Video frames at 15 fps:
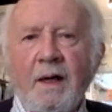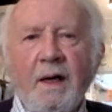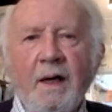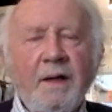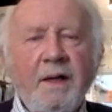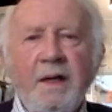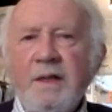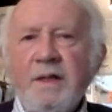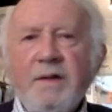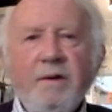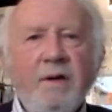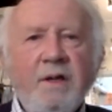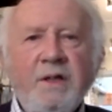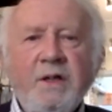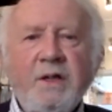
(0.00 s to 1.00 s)
These
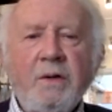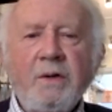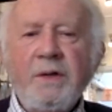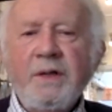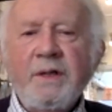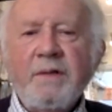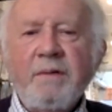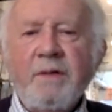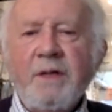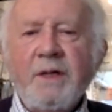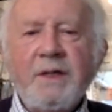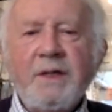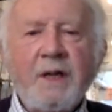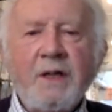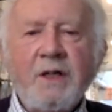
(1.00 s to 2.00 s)
three students were
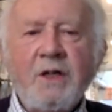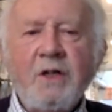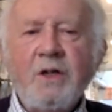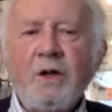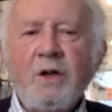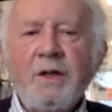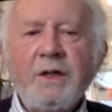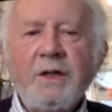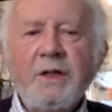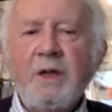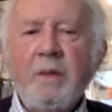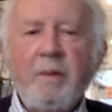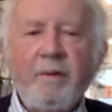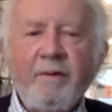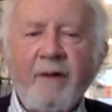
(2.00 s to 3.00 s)
just such a joy to
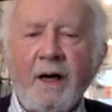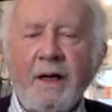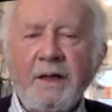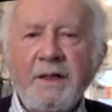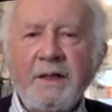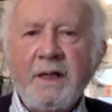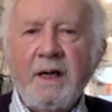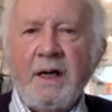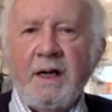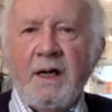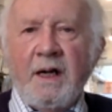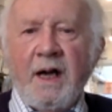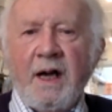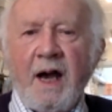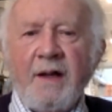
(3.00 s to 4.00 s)
supervise,
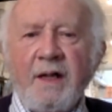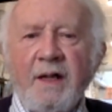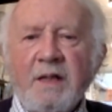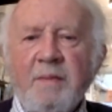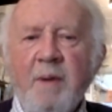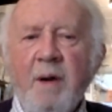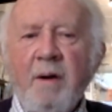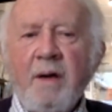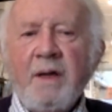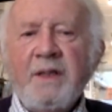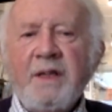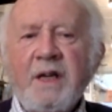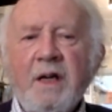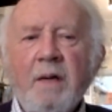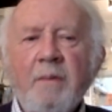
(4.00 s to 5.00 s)
and the
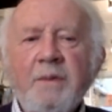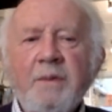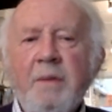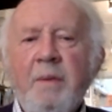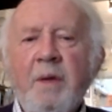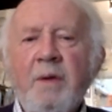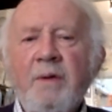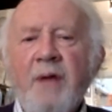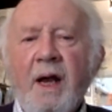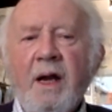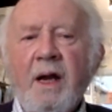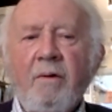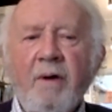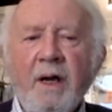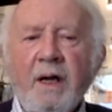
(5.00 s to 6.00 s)
experience helped to build their
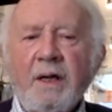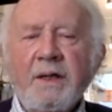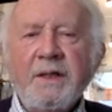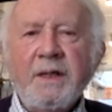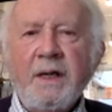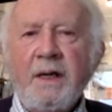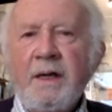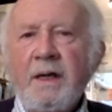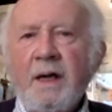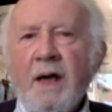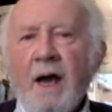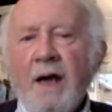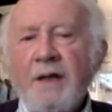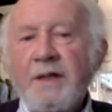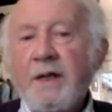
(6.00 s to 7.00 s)
careers, and
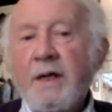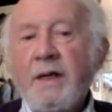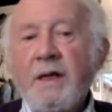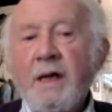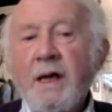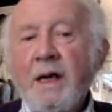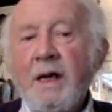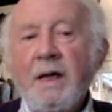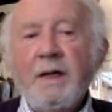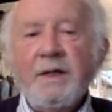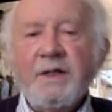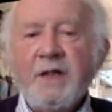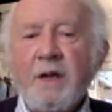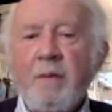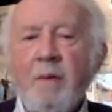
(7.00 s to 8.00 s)
I certainly learned
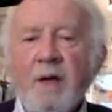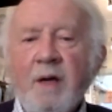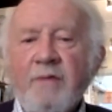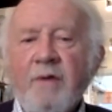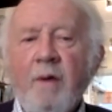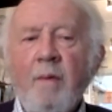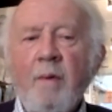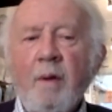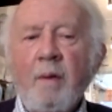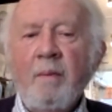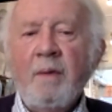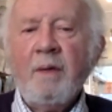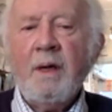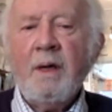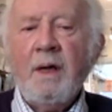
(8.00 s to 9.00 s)
so much from them
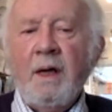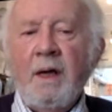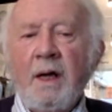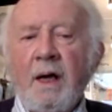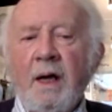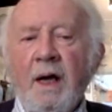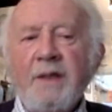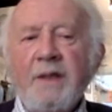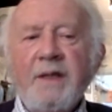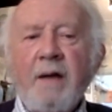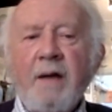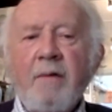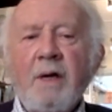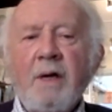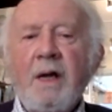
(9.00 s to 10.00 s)
as they
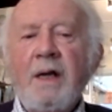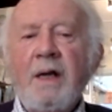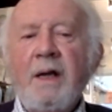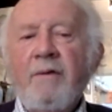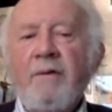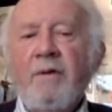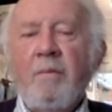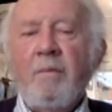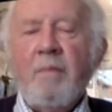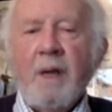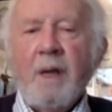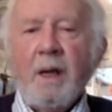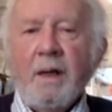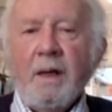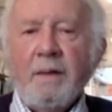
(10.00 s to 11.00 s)
were learning from me.